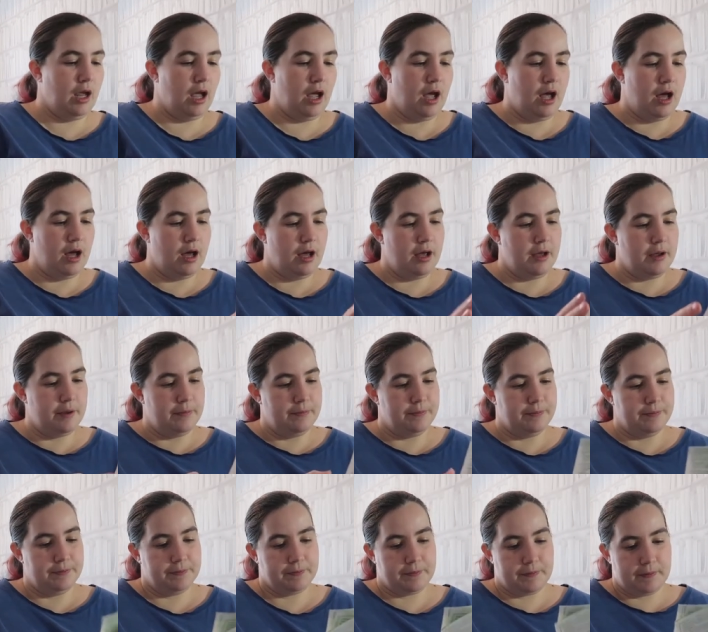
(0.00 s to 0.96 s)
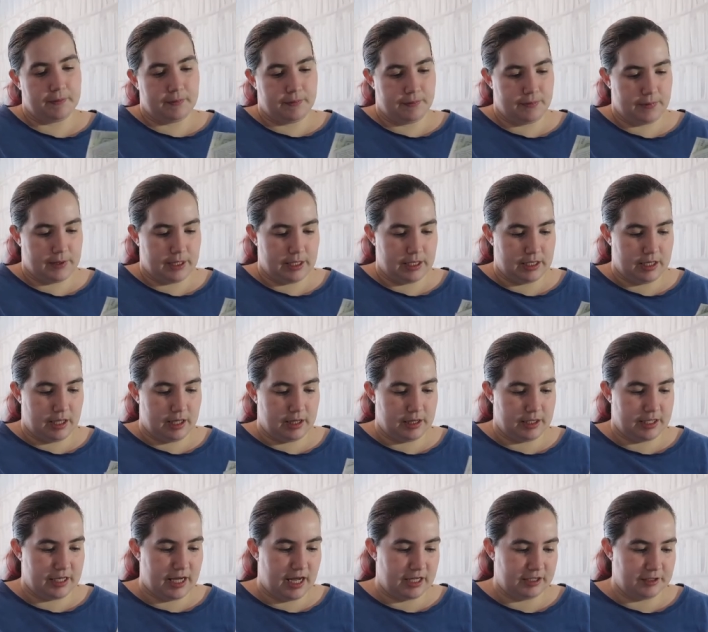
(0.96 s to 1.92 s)
um,
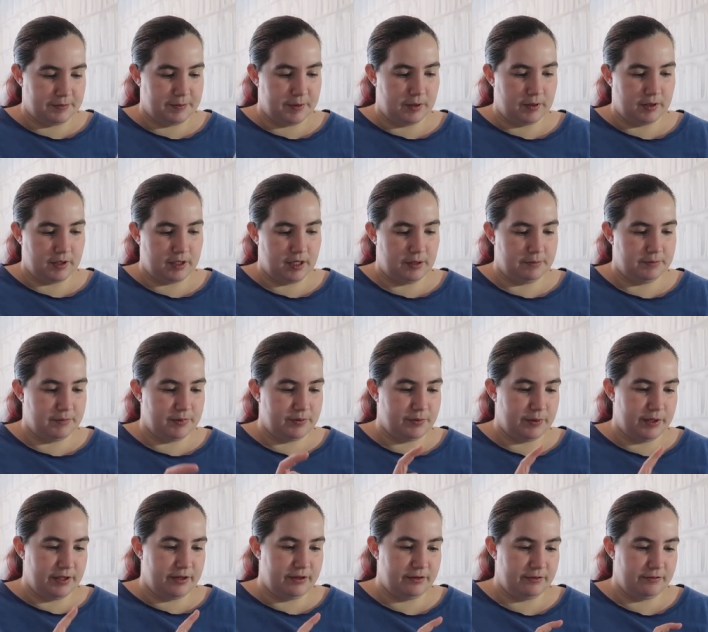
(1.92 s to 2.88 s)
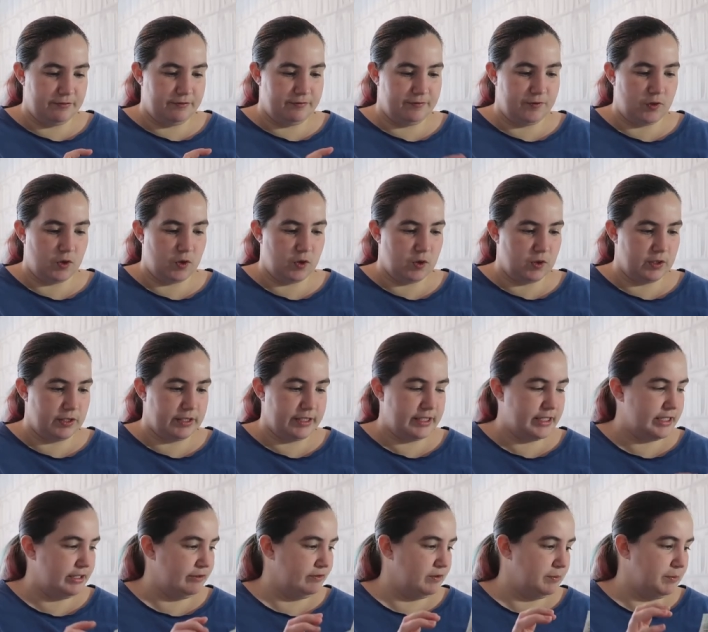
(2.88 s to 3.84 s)
the catapult comes with four
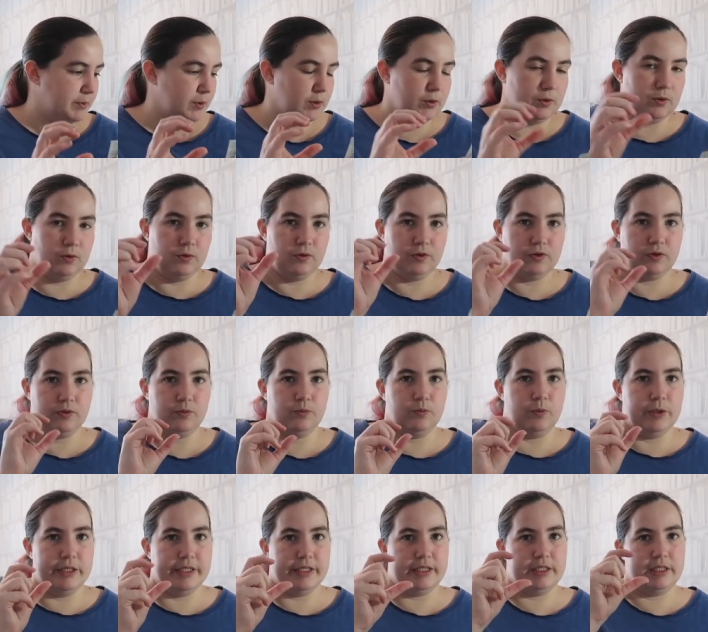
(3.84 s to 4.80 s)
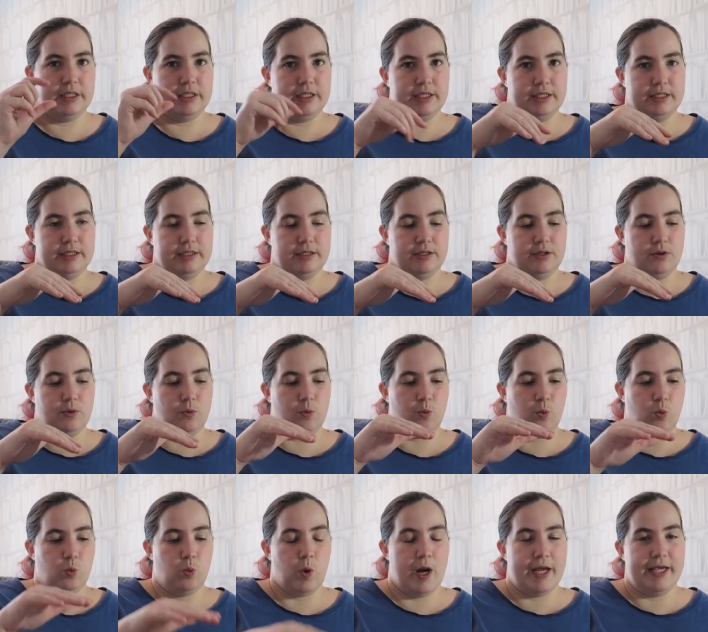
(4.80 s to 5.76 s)
silver balls which just
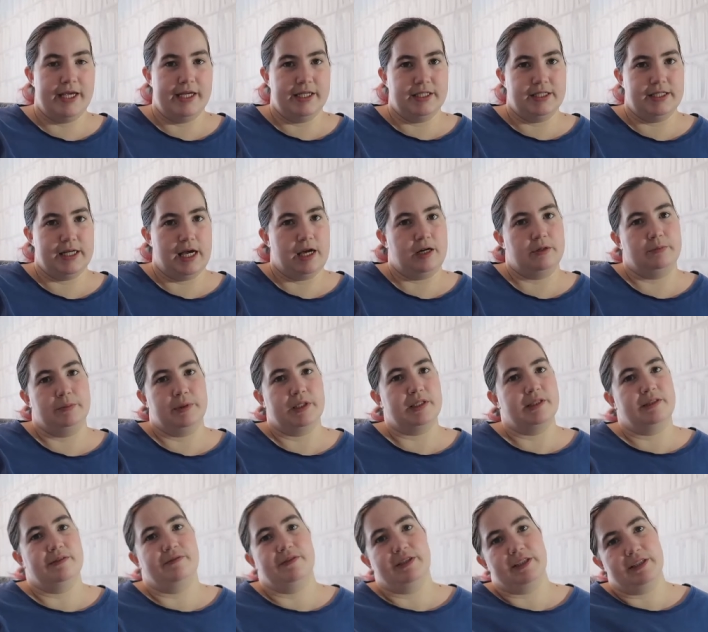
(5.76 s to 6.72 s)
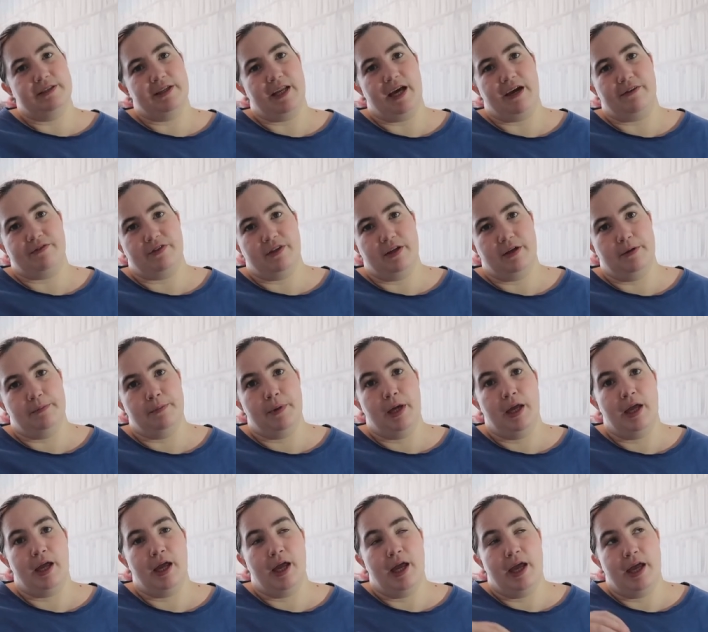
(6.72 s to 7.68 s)
weigh it down because if it didn't have them
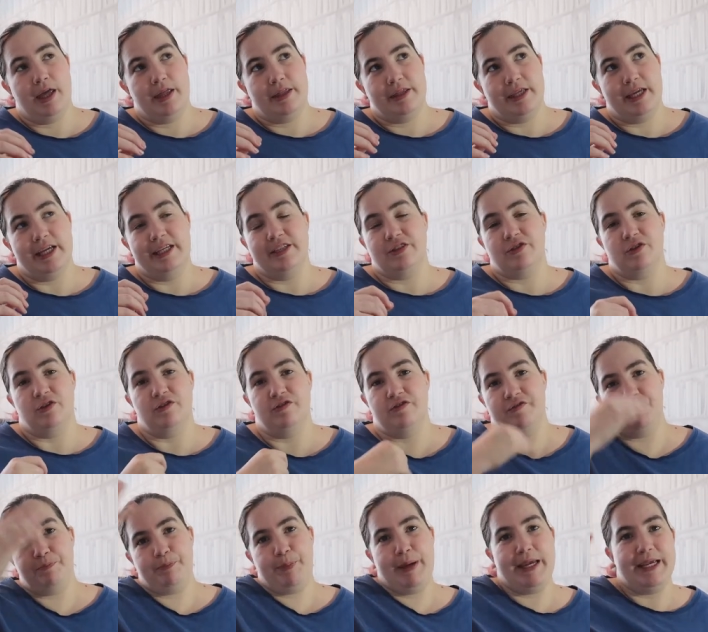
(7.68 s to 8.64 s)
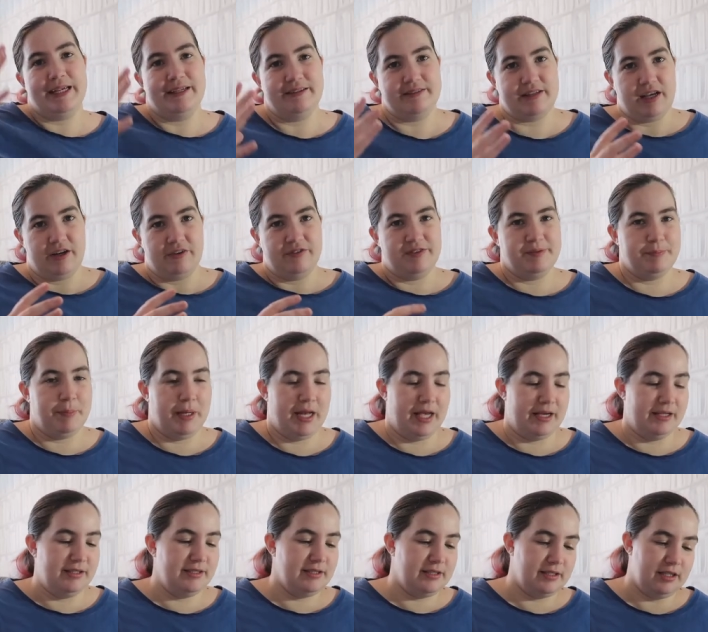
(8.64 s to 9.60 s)
it sort of pings out of
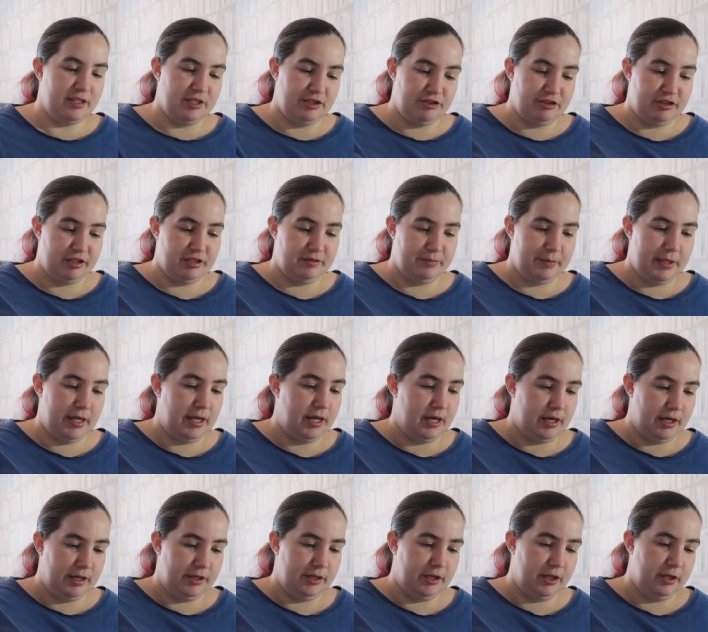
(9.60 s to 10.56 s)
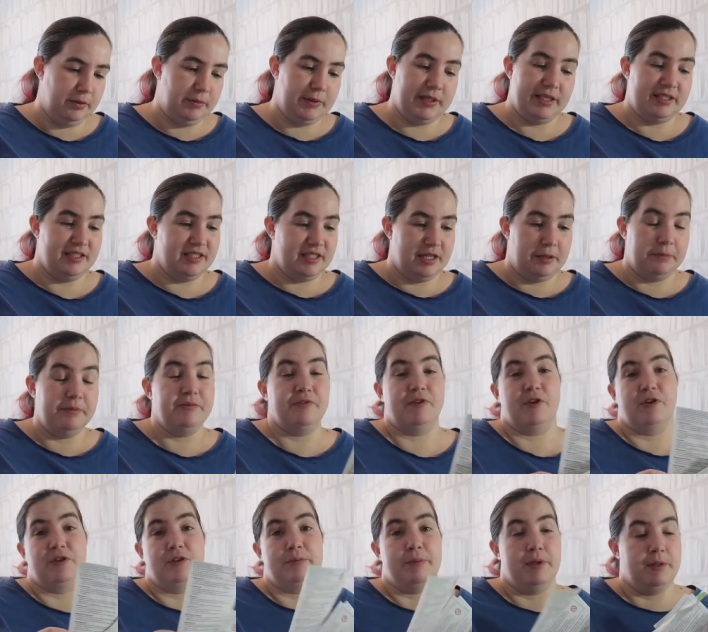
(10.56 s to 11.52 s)
place and trust me I know because James
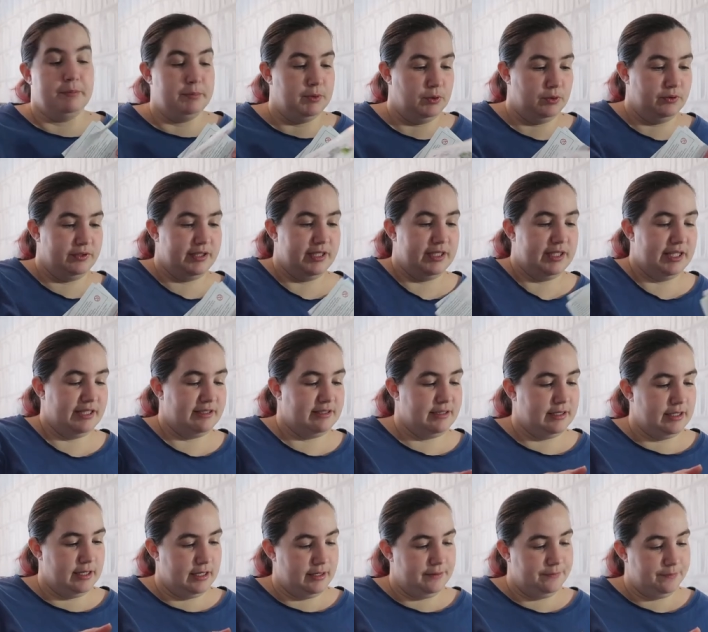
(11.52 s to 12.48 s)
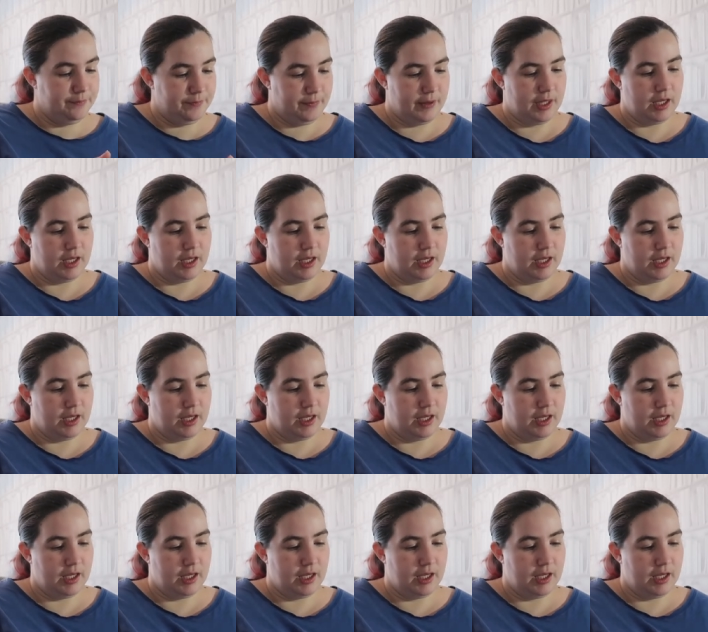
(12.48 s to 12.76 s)
forgot to put the balls in yesterday.